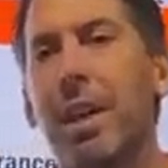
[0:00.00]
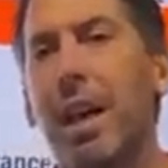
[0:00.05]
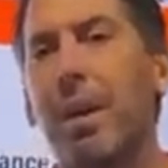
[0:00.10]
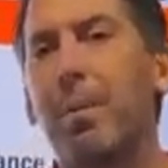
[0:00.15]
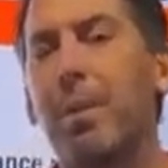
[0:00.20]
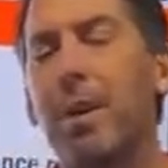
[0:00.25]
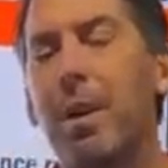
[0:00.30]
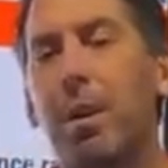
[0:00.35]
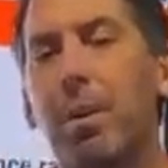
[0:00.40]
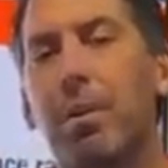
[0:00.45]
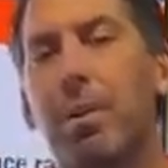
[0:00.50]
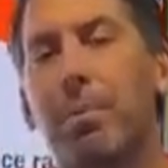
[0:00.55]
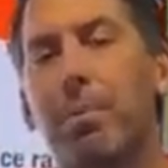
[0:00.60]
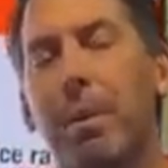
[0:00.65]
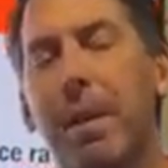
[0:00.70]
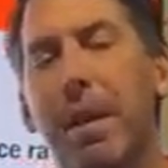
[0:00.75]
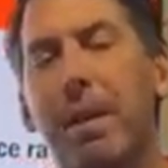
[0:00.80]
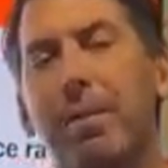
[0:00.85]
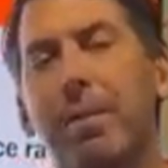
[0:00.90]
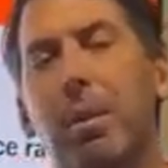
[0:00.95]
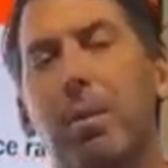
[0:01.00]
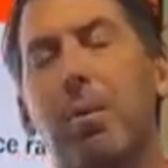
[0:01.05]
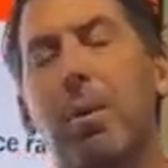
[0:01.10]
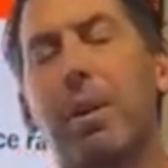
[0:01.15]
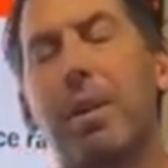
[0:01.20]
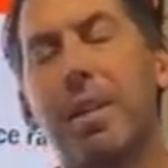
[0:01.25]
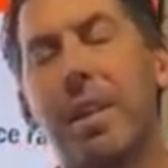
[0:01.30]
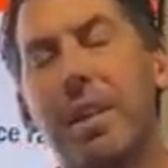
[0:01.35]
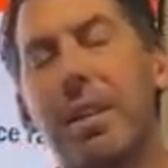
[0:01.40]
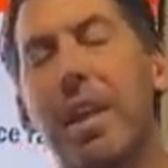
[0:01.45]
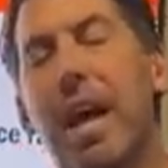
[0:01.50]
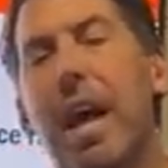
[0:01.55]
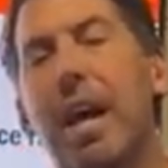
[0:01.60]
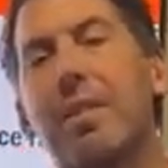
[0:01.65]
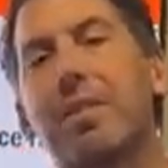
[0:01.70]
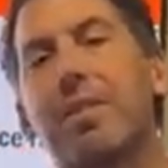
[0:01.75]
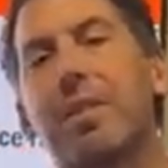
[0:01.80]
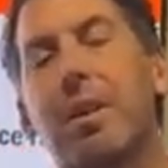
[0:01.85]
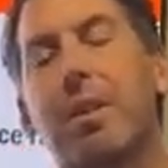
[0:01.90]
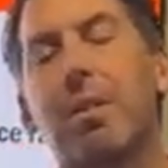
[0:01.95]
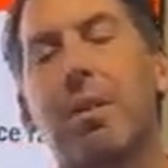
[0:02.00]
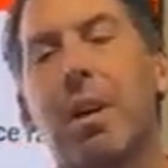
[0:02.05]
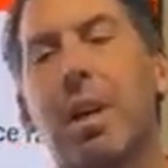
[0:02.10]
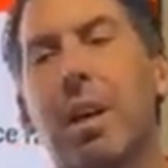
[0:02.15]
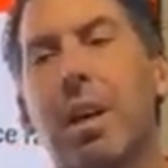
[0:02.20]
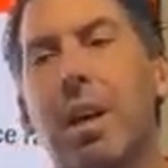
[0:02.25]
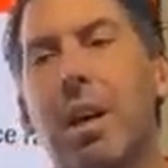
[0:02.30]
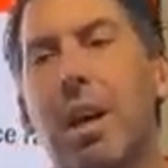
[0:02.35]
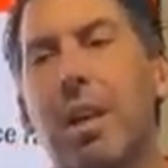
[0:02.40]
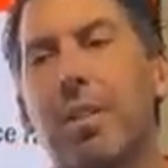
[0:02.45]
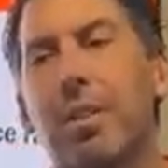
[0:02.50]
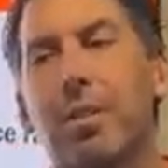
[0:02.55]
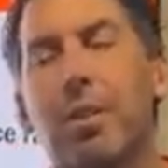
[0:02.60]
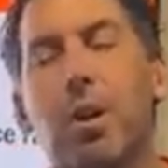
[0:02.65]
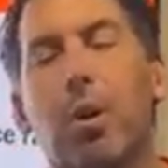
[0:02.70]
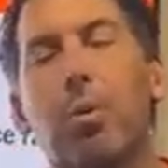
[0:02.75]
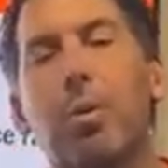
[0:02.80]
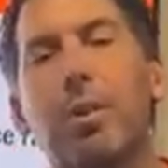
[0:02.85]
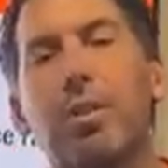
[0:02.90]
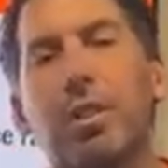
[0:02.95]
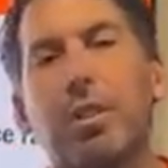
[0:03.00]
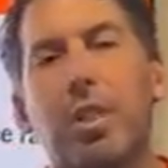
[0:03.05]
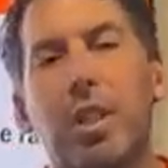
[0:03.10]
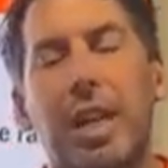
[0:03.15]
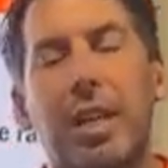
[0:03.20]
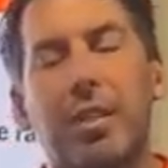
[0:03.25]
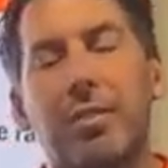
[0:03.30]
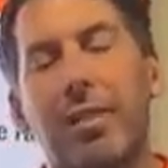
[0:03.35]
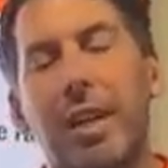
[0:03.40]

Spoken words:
And we know the PFO1 did that, so there's no reason to change.